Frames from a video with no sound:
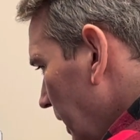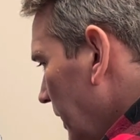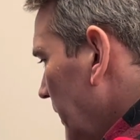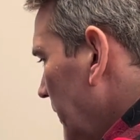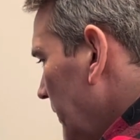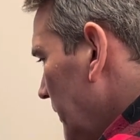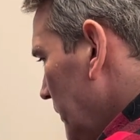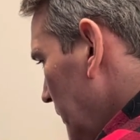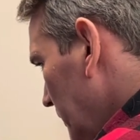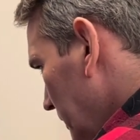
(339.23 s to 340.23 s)
N.
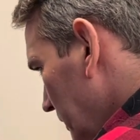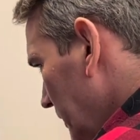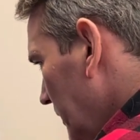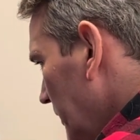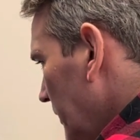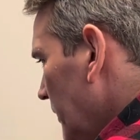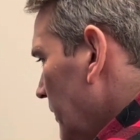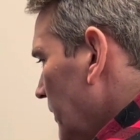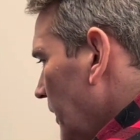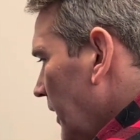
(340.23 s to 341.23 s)
Good, good.
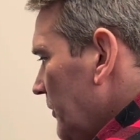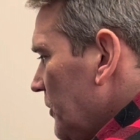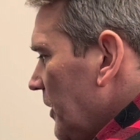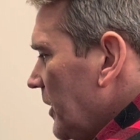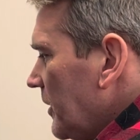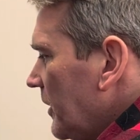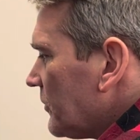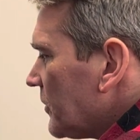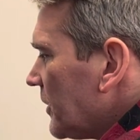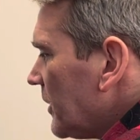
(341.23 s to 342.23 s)
After
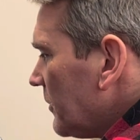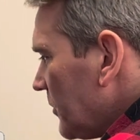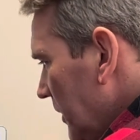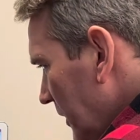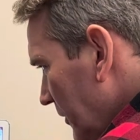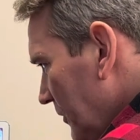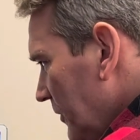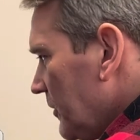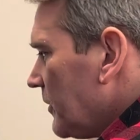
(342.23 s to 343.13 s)
N, be careful.